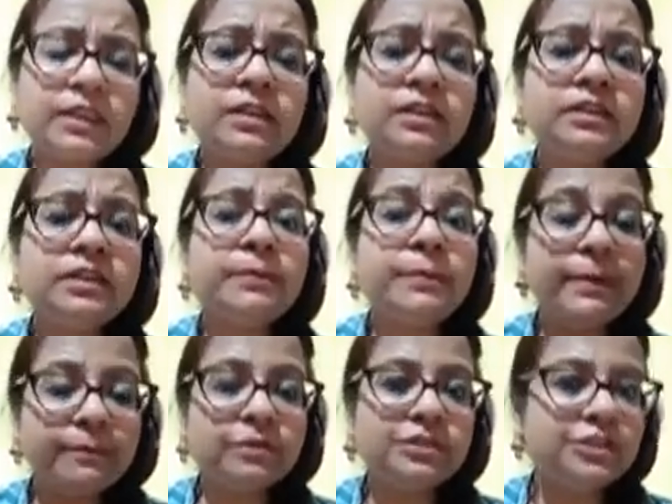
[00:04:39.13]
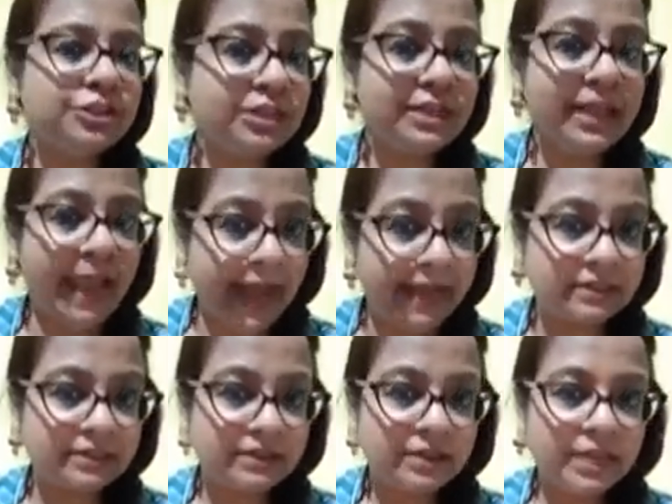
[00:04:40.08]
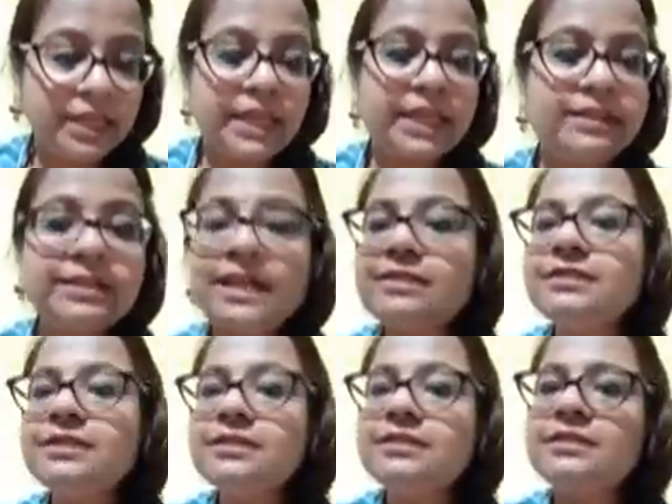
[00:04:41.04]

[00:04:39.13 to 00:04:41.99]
the preposition at, it tells us